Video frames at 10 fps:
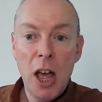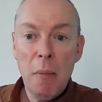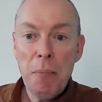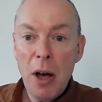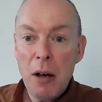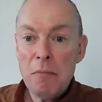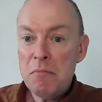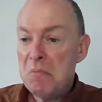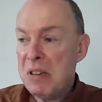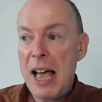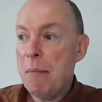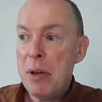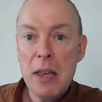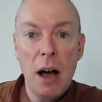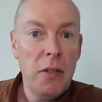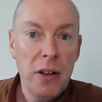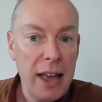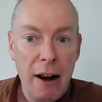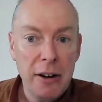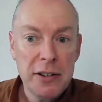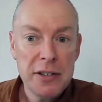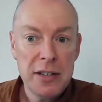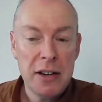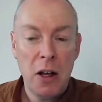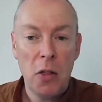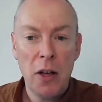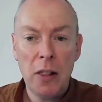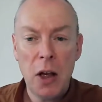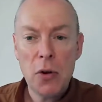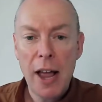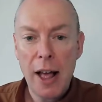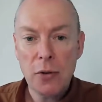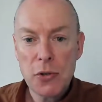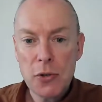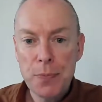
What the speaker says: but can be other characters in other locales.